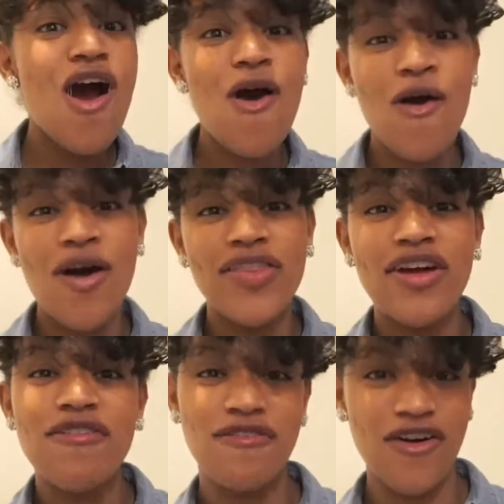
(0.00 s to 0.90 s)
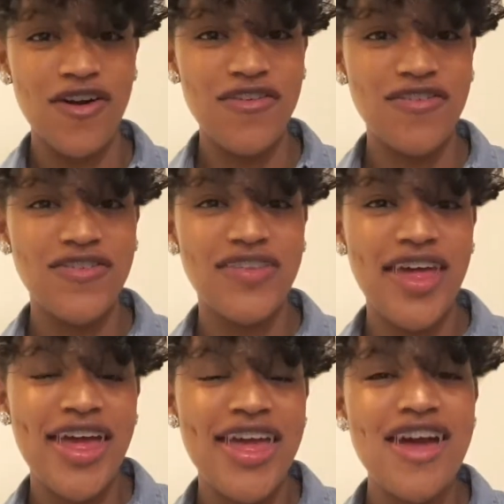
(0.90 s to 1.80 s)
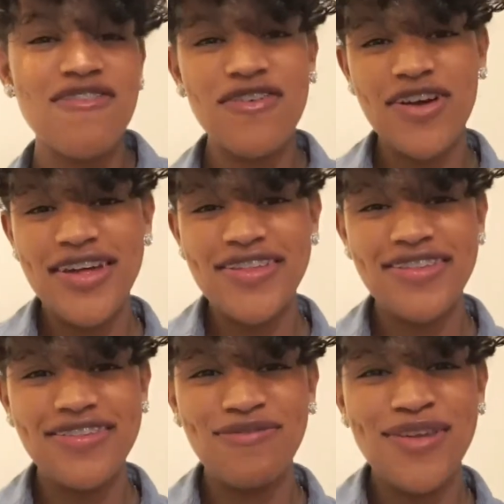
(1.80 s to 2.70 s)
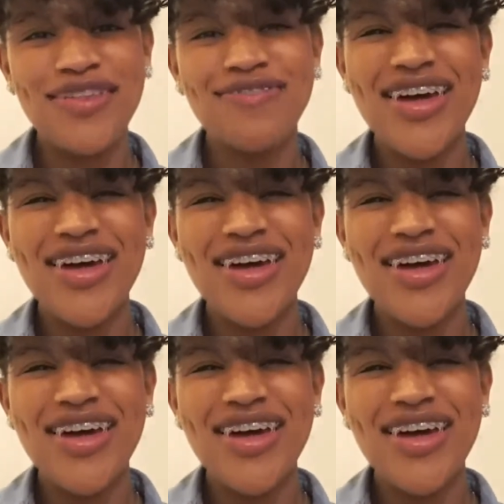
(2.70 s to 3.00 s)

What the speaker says: On the 4th day of Christmas,